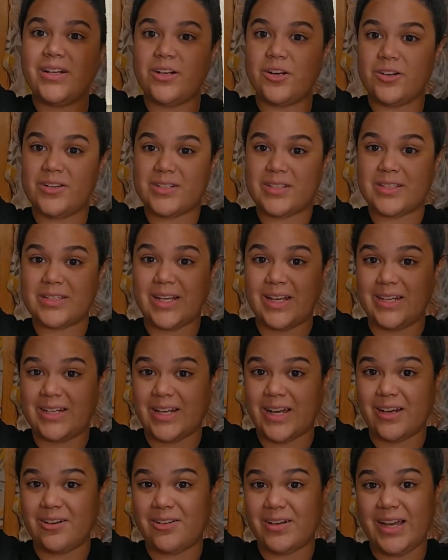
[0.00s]
her to stand
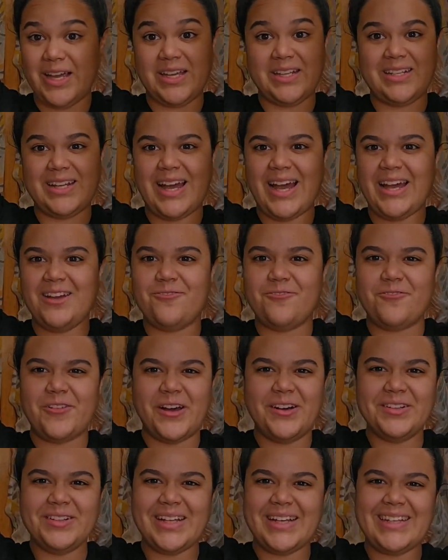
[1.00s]
out, and I
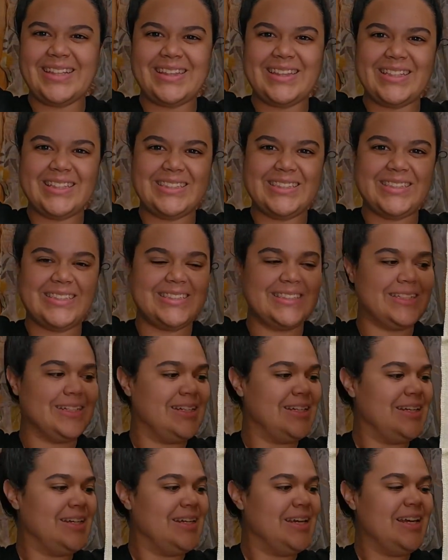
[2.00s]
felt like this
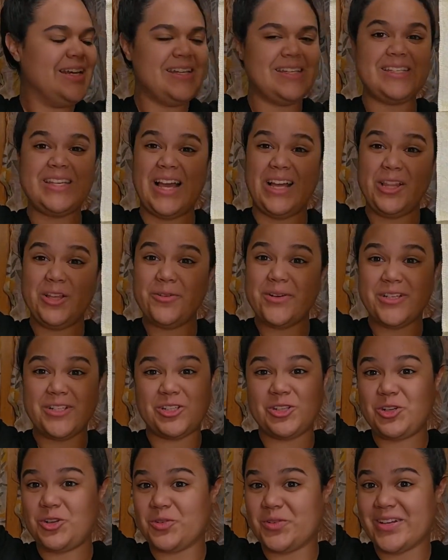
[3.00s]
yellowish
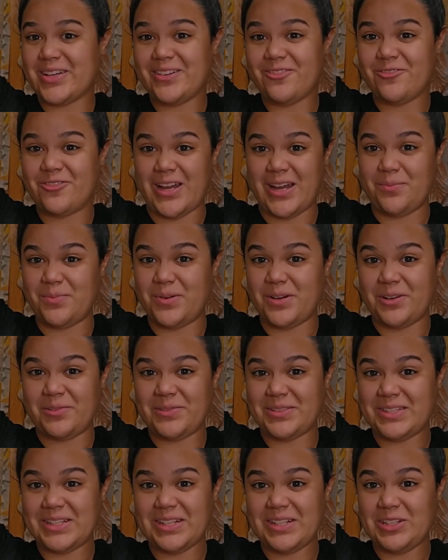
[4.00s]
green fabric
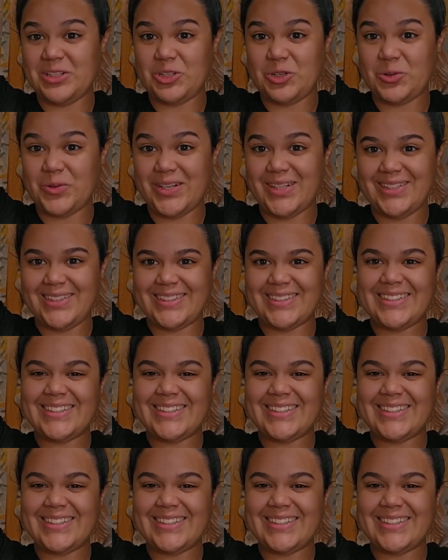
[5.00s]
was gonna do it.